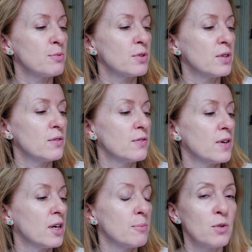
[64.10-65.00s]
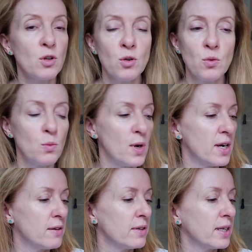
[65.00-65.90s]
proof, long
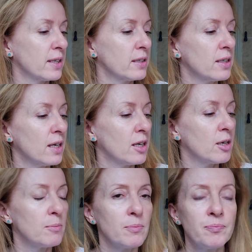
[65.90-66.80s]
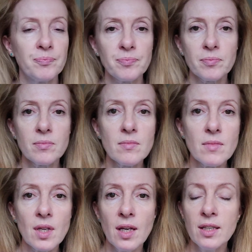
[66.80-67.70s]
wearing, and
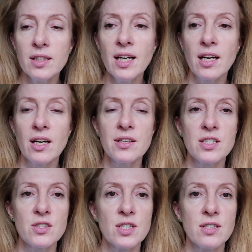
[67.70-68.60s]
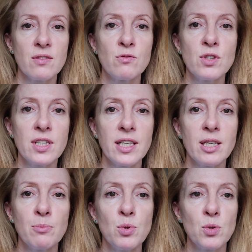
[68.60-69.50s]
yeah, I think it's really
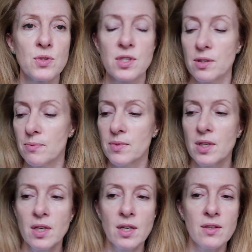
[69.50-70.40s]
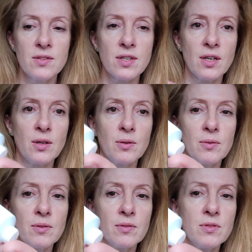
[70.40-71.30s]
important. So
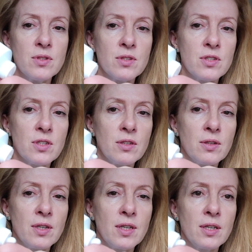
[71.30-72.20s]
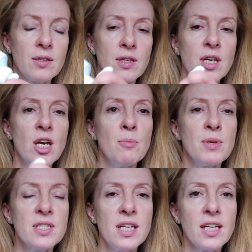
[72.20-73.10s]
I'm just going to show you here,
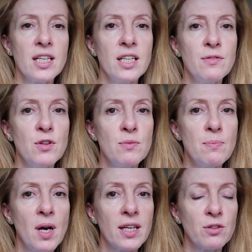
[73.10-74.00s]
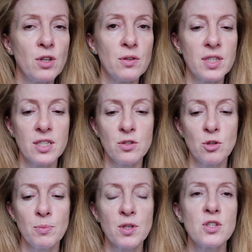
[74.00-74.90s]
particularly if you micro
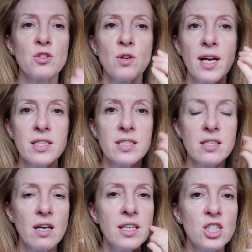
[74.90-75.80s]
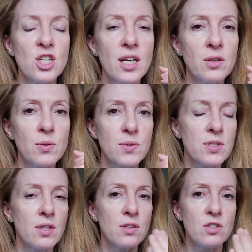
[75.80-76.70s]
needle, because you're adding tiny channels,
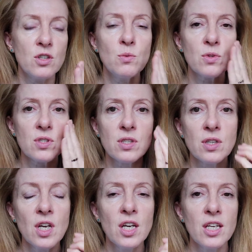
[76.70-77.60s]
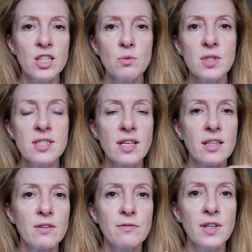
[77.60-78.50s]
so you don't want to
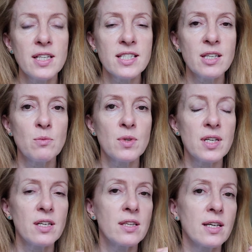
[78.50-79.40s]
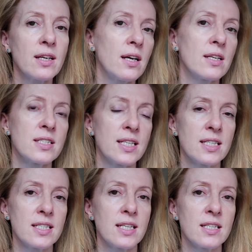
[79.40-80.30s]
suddenly fill it in with anything colour
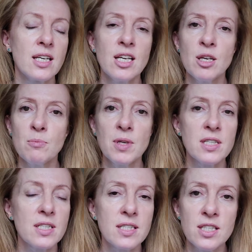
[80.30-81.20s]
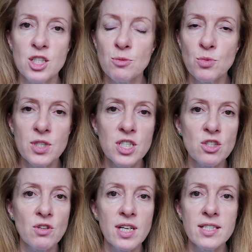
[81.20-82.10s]
tinted, be it a tinted
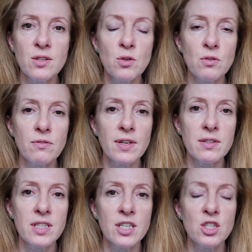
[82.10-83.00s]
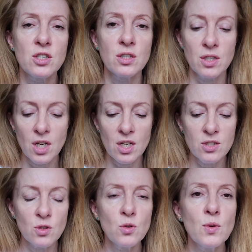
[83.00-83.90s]
moisturiser or a foundation.
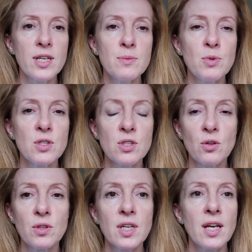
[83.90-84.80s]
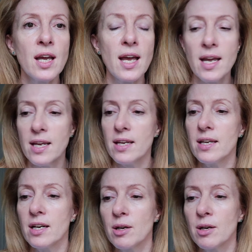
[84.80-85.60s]
So always put on a